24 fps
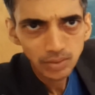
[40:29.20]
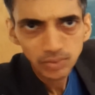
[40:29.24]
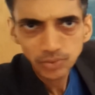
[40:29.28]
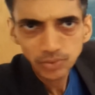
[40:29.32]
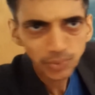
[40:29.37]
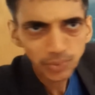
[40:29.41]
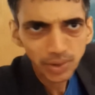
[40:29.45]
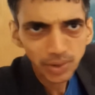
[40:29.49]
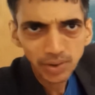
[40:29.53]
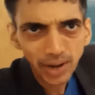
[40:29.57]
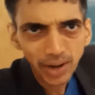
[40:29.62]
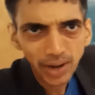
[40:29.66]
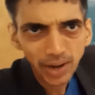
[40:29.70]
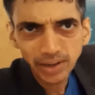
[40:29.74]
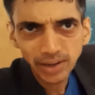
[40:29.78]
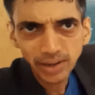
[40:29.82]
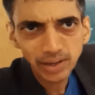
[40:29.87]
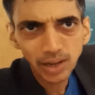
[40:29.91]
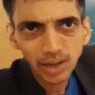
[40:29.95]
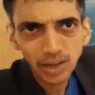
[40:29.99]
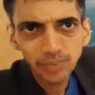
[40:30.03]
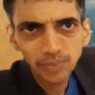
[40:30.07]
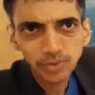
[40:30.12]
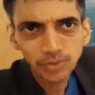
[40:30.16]
We can write
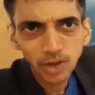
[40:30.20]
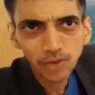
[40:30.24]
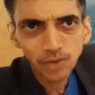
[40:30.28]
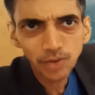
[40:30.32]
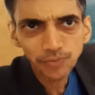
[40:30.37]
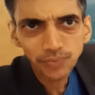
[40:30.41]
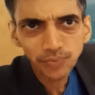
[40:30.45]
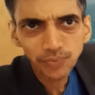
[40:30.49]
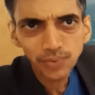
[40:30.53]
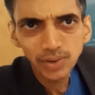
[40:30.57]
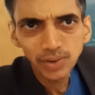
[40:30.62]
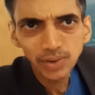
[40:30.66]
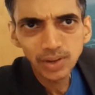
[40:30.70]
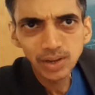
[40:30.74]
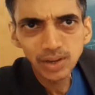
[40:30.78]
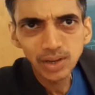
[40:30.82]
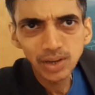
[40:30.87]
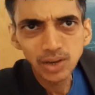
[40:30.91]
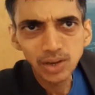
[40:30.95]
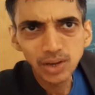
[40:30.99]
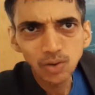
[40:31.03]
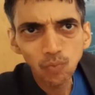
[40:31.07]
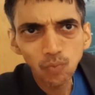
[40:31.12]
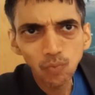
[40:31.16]
in terms of
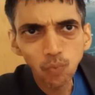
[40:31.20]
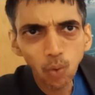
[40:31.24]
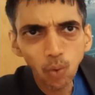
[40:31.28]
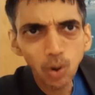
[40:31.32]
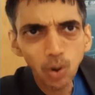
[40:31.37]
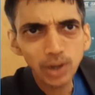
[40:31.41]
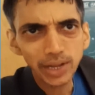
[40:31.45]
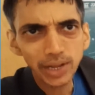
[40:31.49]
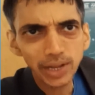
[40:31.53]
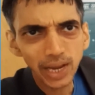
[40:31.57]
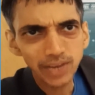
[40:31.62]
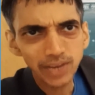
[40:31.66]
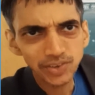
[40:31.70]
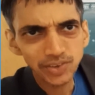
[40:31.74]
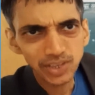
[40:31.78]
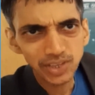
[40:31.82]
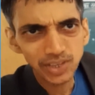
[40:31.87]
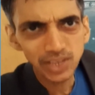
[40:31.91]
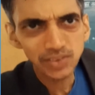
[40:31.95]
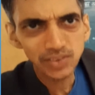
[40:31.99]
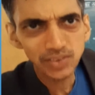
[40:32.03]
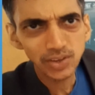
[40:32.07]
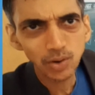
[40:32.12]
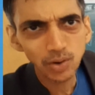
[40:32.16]
voltage
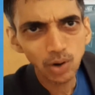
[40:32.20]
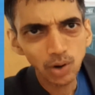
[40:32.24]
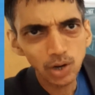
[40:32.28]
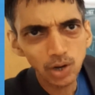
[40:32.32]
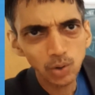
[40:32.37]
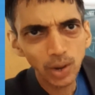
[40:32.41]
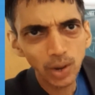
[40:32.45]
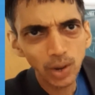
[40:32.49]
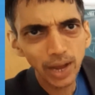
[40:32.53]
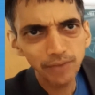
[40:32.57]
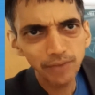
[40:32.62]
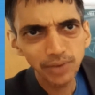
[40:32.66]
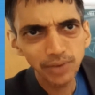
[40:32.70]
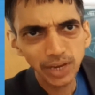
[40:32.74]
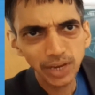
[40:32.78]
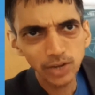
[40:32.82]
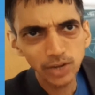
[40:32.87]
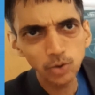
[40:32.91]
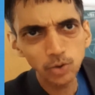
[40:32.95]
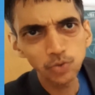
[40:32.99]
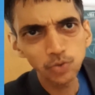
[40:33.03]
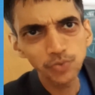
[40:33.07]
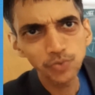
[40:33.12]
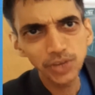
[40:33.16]
E is equal to I, we
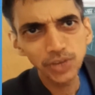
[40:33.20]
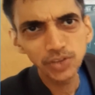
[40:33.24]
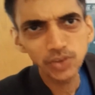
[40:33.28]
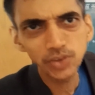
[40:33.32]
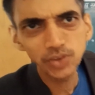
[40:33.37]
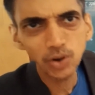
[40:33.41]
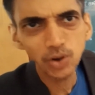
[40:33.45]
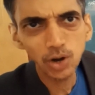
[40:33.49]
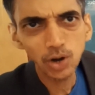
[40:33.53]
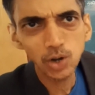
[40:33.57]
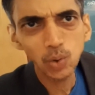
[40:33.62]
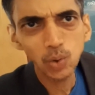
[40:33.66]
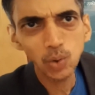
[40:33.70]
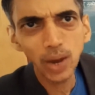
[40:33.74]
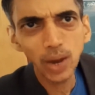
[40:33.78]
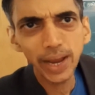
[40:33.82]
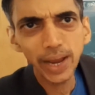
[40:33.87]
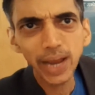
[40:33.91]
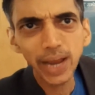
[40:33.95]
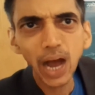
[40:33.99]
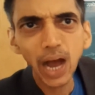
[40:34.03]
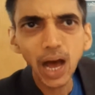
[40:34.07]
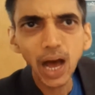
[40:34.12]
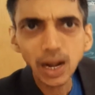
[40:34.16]
can use V is equal to
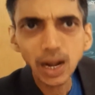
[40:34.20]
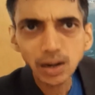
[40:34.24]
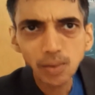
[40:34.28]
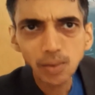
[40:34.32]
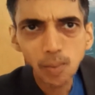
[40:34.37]
IR.